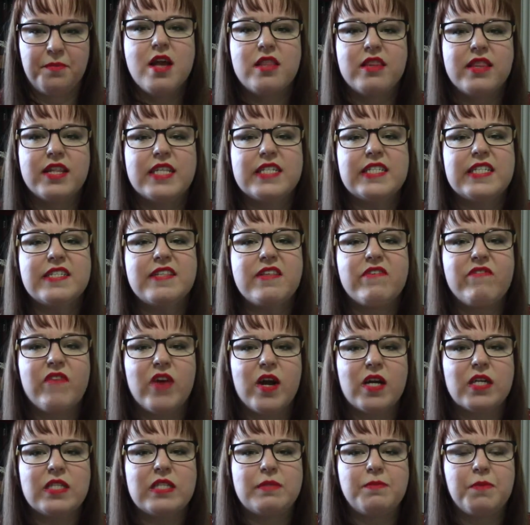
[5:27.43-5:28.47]
This is the
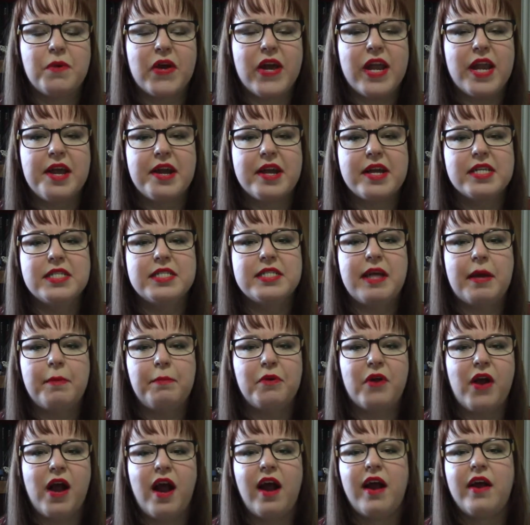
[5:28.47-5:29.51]
first book in a
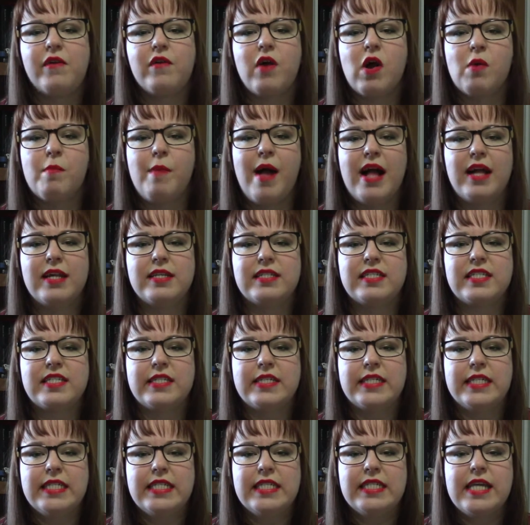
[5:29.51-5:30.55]
contemporary romance
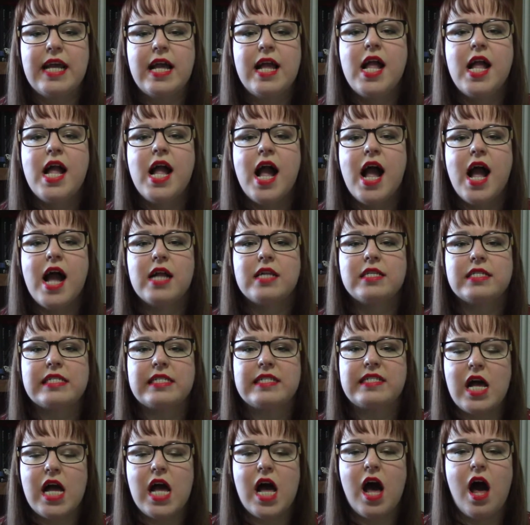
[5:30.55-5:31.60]
series, and
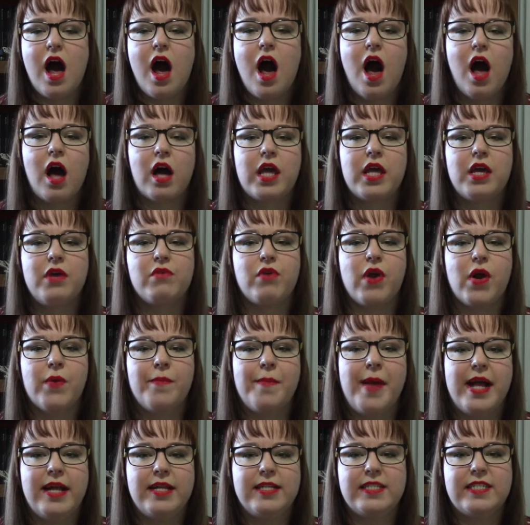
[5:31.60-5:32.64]
it's a hockey
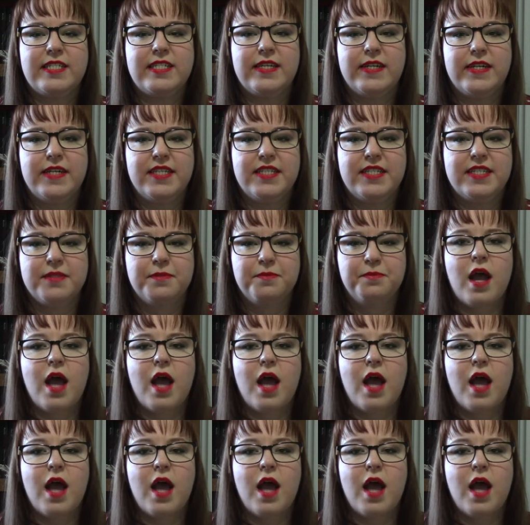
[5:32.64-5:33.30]
romance series.